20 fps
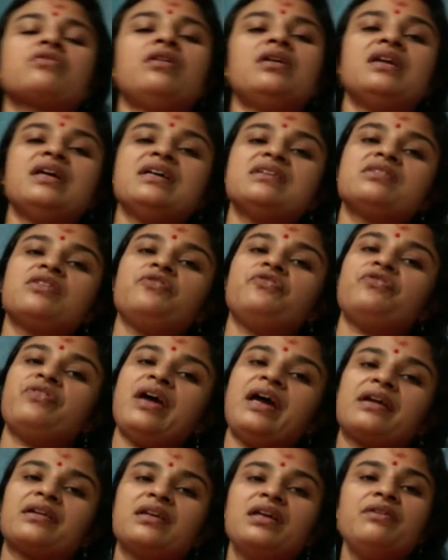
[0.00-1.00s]
called as
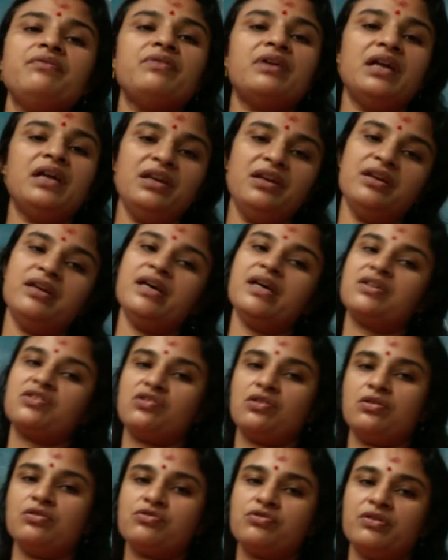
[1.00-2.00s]
refractive
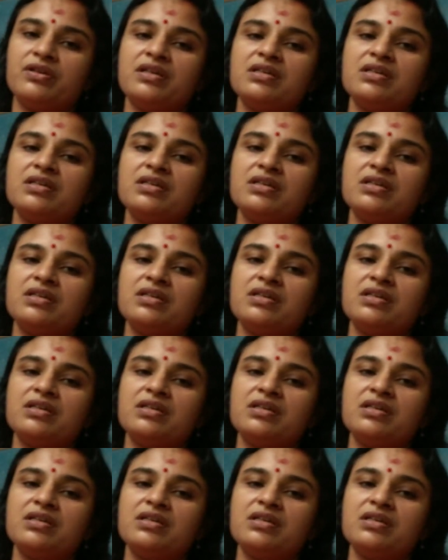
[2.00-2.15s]
index also.